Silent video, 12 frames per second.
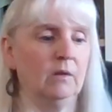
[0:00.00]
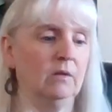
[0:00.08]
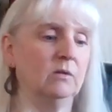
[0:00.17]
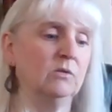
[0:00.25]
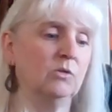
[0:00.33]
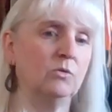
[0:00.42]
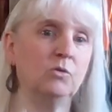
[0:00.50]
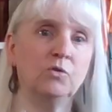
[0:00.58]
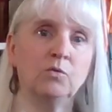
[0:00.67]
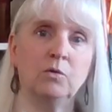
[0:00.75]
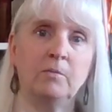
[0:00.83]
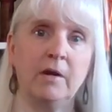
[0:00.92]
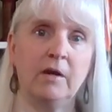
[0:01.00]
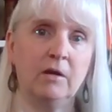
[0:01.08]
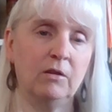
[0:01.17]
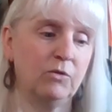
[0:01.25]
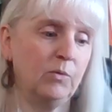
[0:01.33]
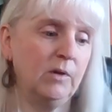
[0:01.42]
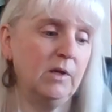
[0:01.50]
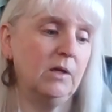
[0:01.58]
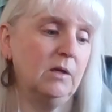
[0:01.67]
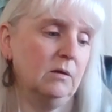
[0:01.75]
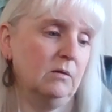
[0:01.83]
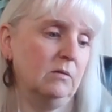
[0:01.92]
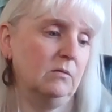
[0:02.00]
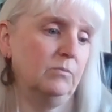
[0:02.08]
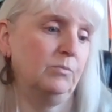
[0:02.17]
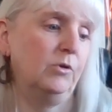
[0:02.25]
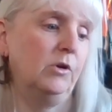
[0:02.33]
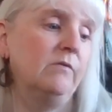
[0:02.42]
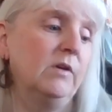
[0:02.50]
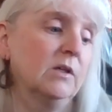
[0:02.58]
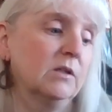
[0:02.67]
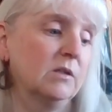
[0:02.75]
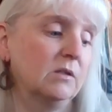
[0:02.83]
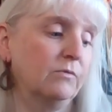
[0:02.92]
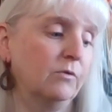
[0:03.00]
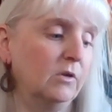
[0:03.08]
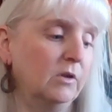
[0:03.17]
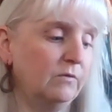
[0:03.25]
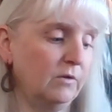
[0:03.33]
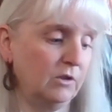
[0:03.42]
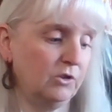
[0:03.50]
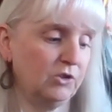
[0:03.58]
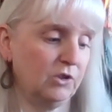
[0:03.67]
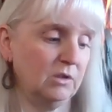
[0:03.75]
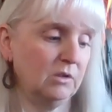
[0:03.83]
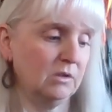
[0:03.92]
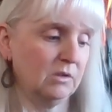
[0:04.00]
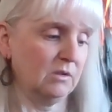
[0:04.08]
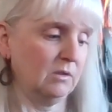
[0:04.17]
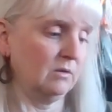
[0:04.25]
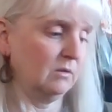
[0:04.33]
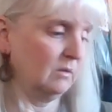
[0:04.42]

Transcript: So those were my 3 previous fully finishes.